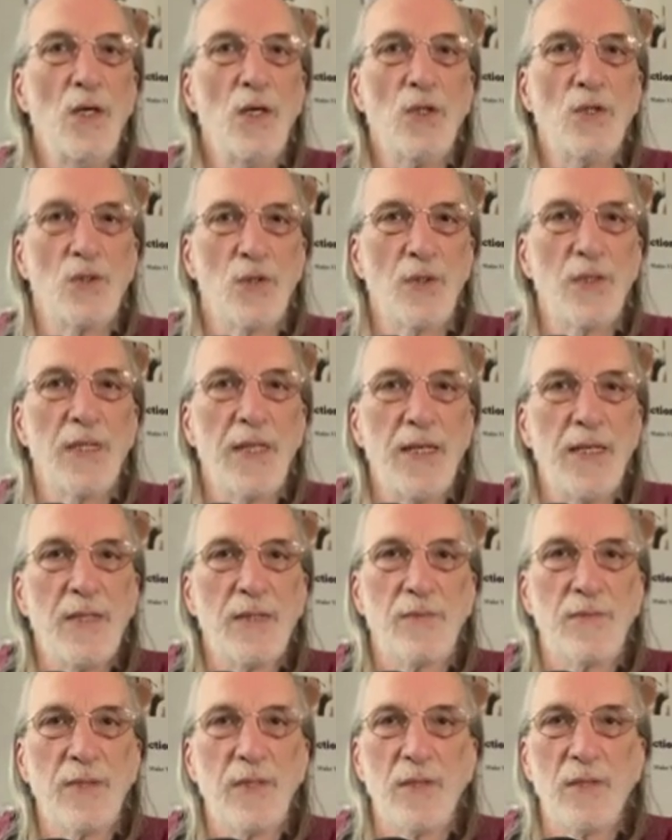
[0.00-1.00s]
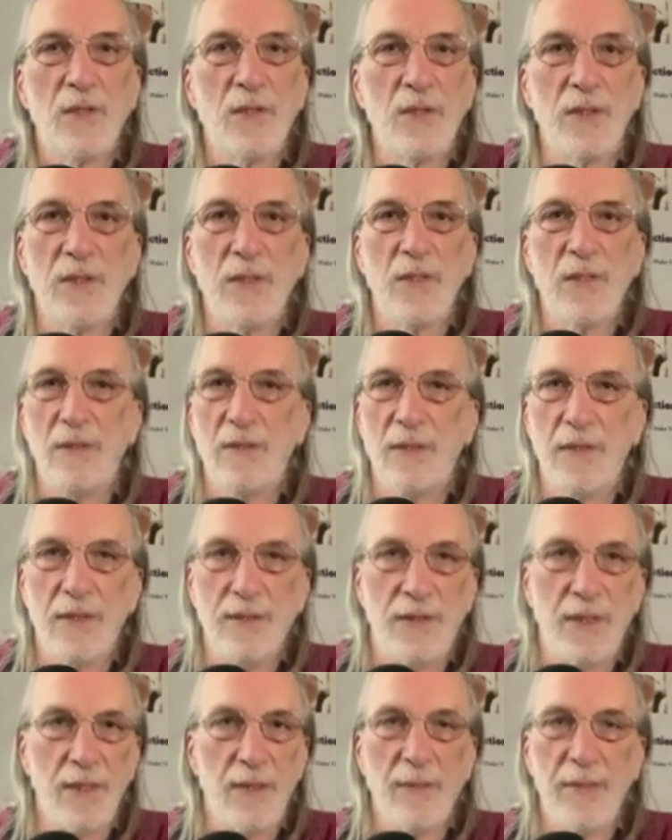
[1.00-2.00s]
Surely Israel couldn't
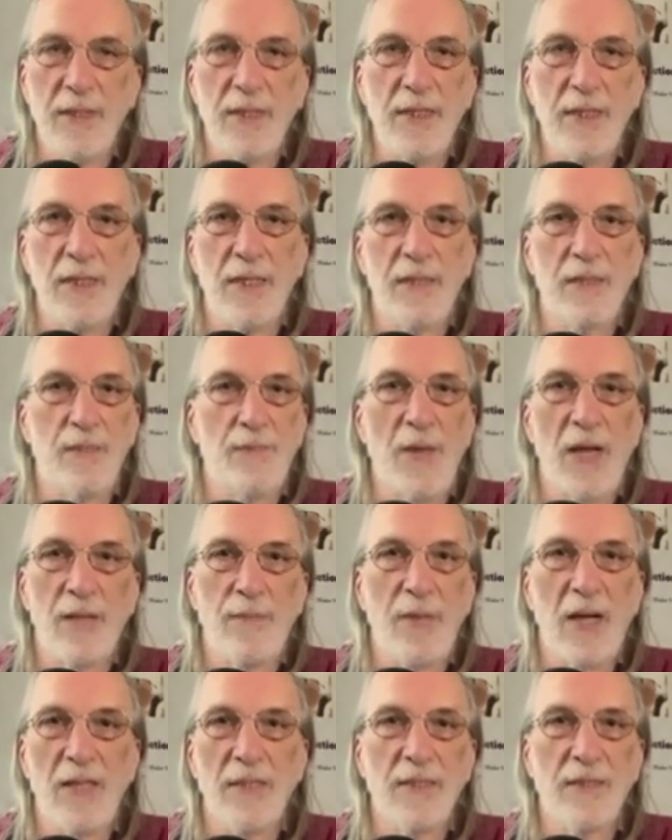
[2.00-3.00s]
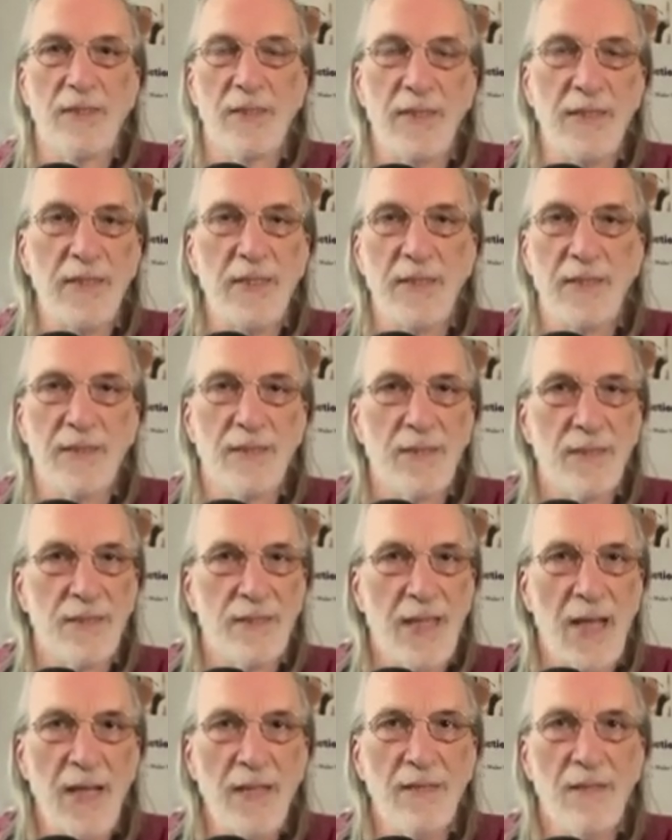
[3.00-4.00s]
legitimately expect Palestinians to
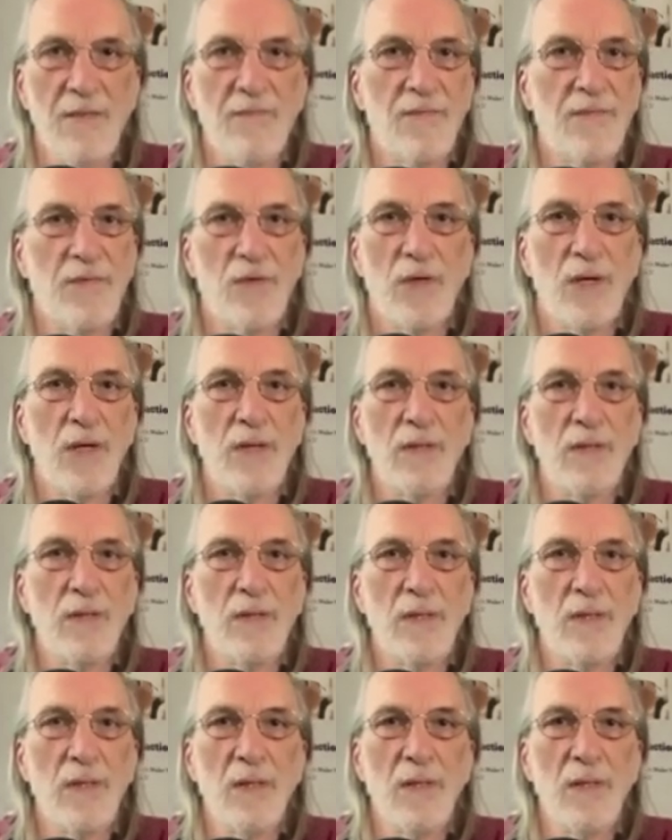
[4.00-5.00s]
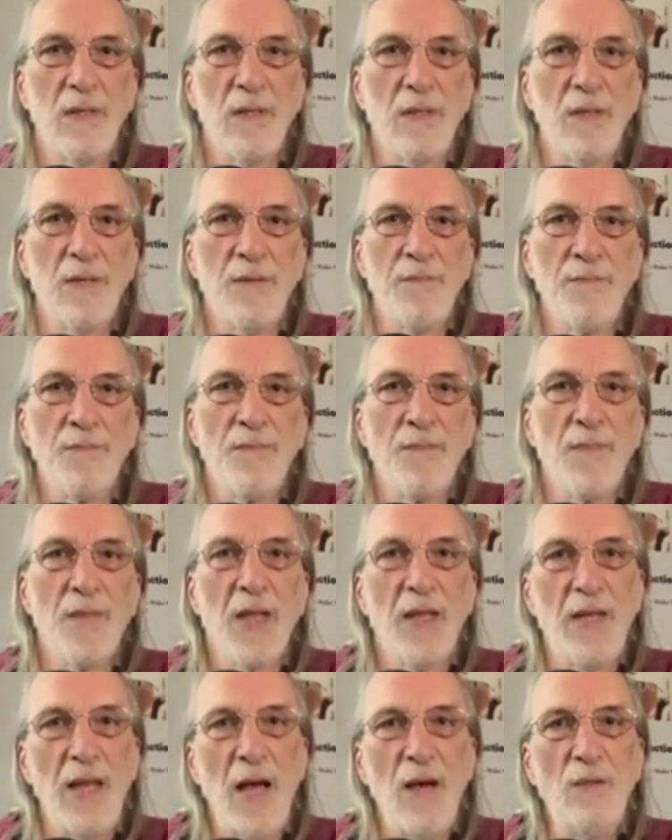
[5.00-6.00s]
thank them for it.
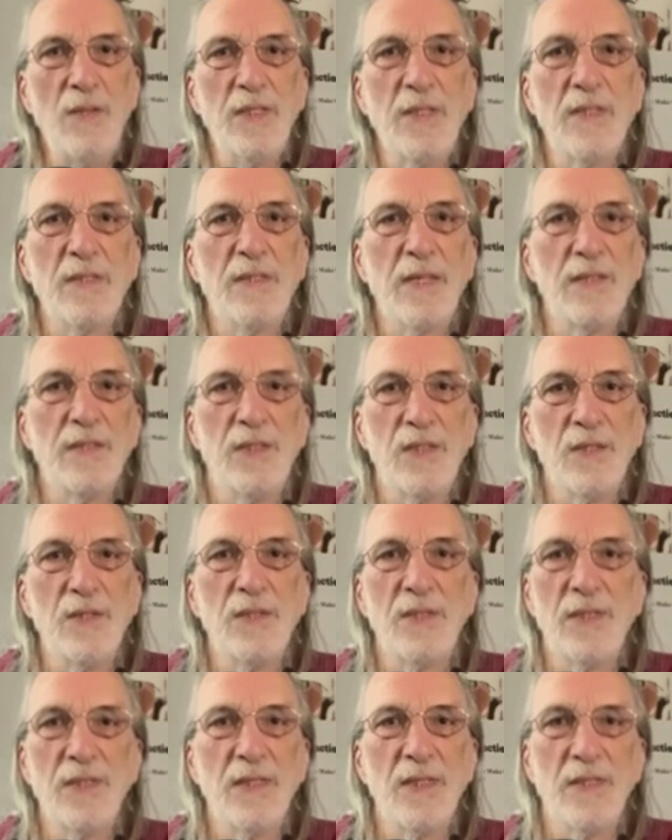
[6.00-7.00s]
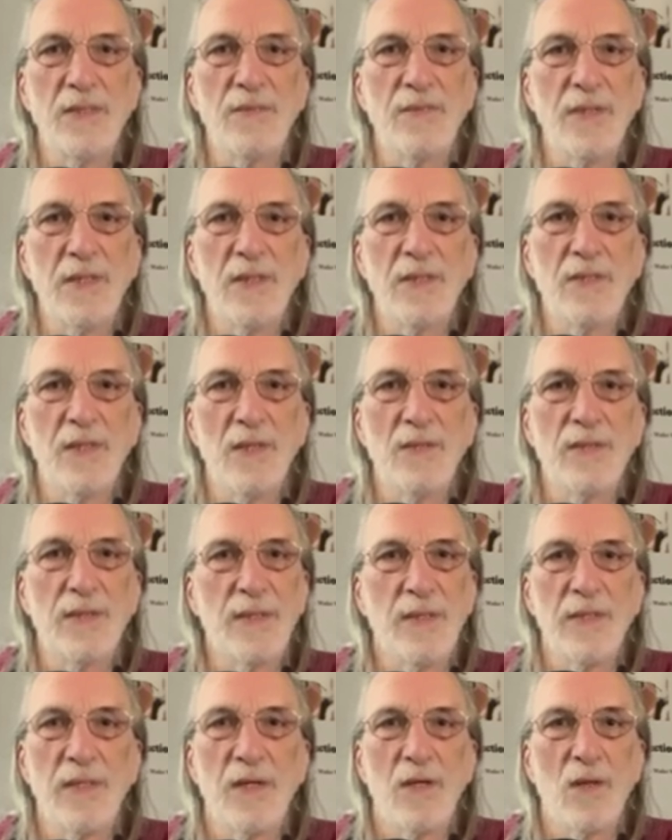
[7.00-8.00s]
And how is it that Jews in Israel don't
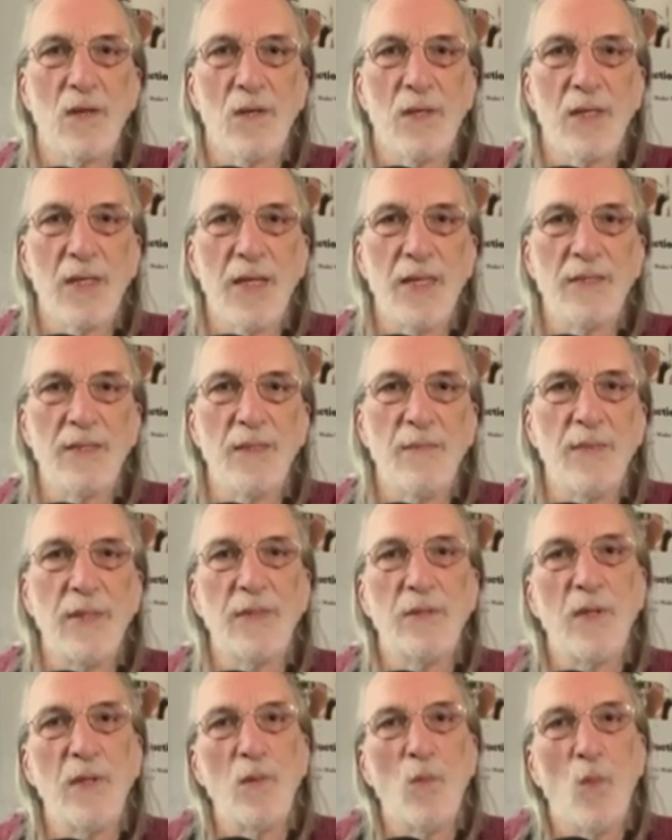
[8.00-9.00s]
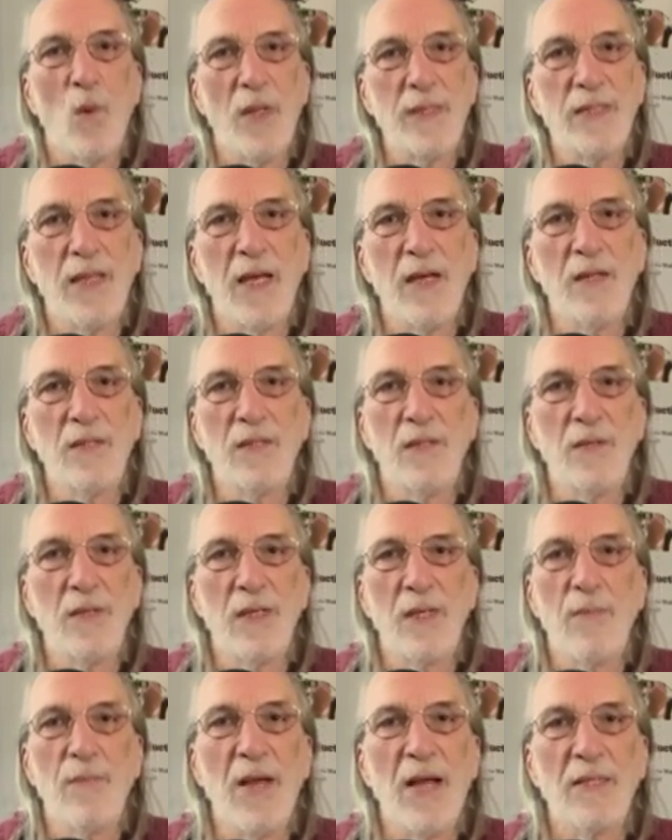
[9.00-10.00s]
see the correlation between what they are doing
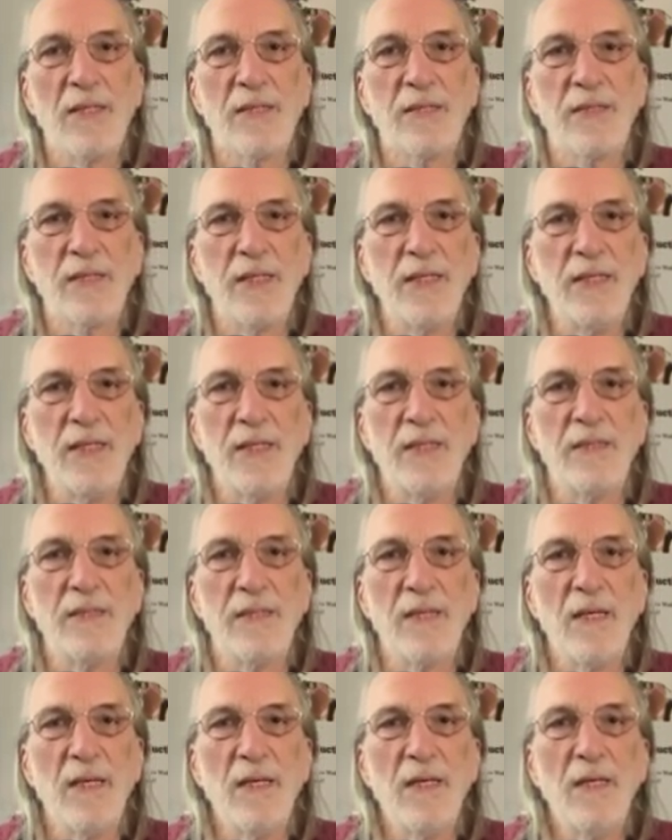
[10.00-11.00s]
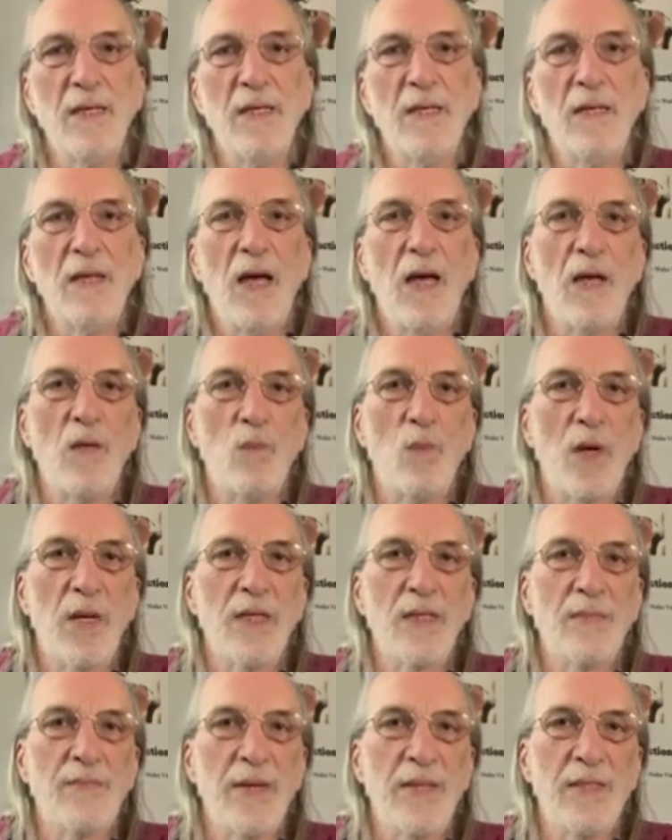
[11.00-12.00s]
to Palestinians and what
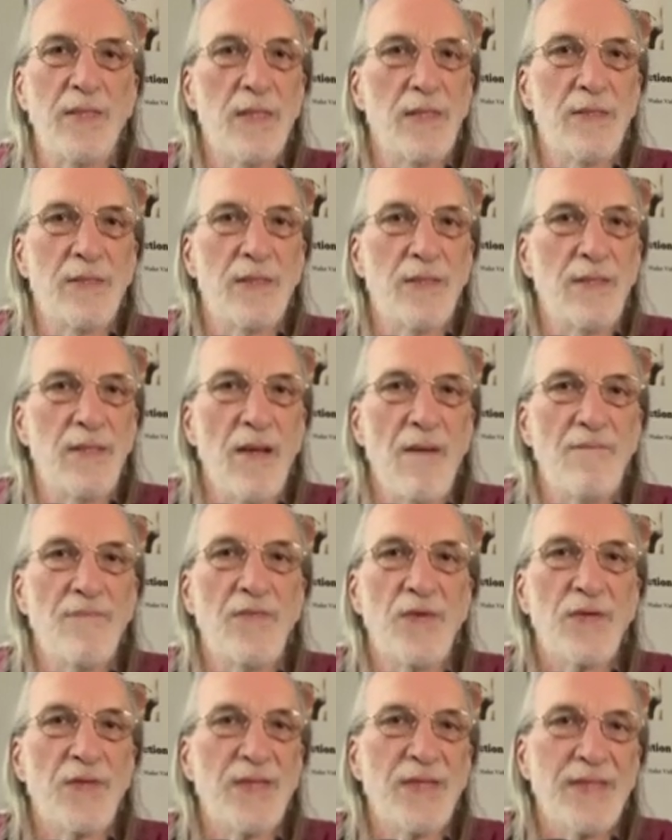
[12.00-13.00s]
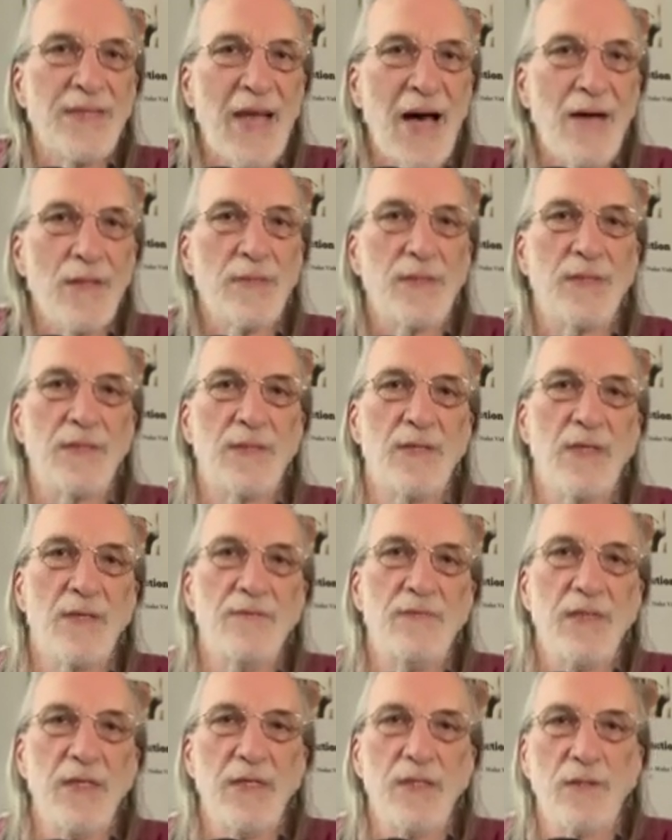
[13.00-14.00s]
has been done to them for thousands
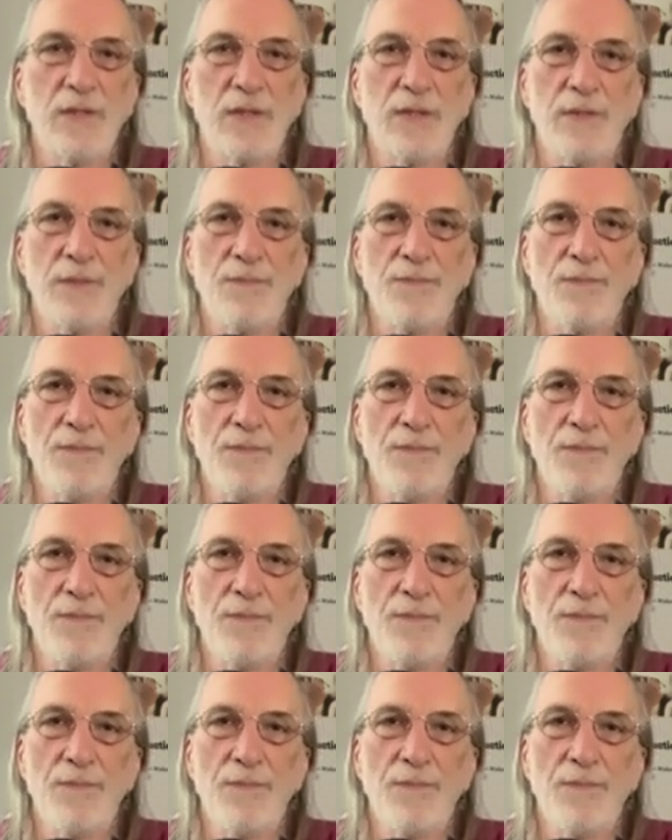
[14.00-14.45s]
of years?